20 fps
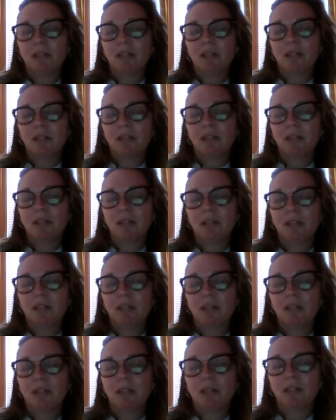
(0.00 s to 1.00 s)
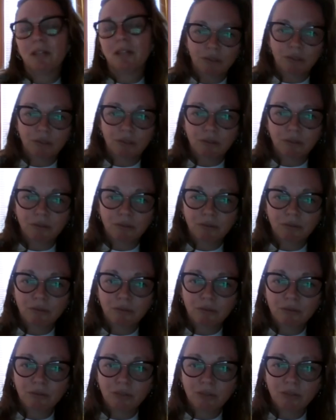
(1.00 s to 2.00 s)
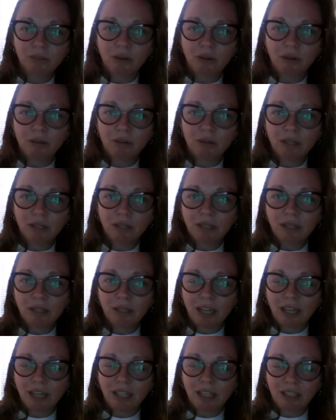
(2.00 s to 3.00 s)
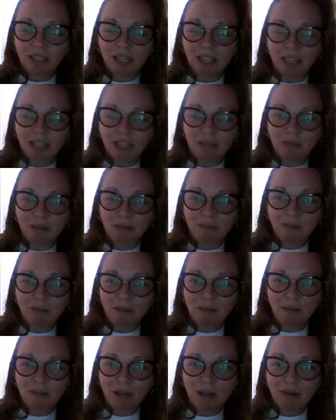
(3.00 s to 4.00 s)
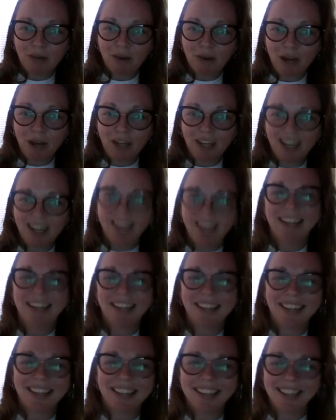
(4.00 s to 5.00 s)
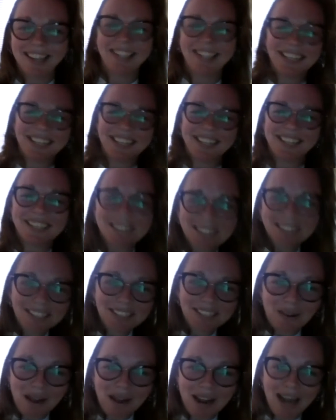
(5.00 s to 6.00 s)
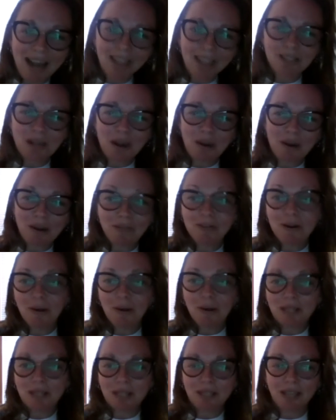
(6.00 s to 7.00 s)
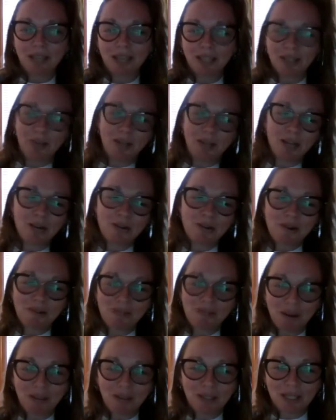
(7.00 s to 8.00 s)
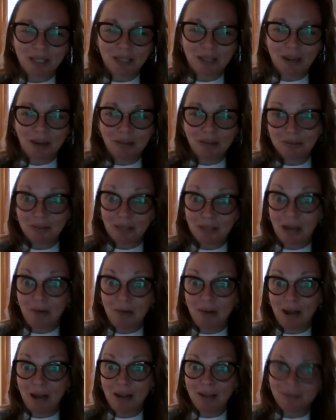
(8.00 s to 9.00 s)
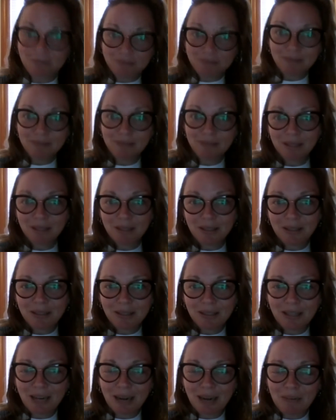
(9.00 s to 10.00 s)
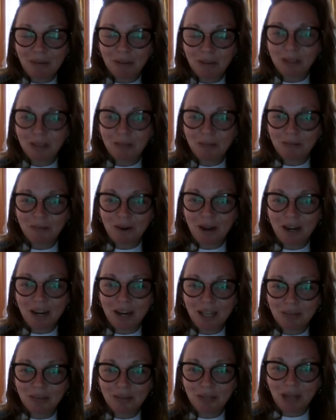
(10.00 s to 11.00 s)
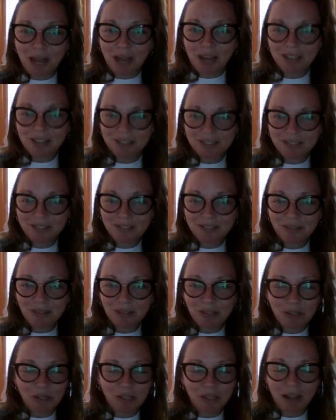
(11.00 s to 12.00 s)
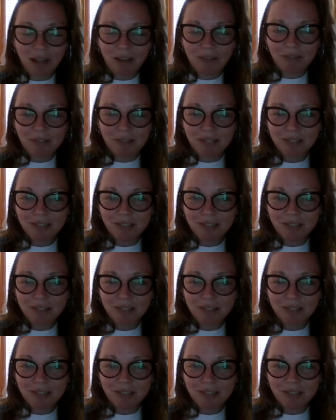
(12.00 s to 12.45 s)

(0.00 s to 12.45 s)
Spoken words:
It just has to go through the right channels. So I like to say it's above my pay grade. So I ask Noah. If Noah says yes, okay, cool. If Noah says no, all right. Then I push them to Fridays with Jen, which she loves.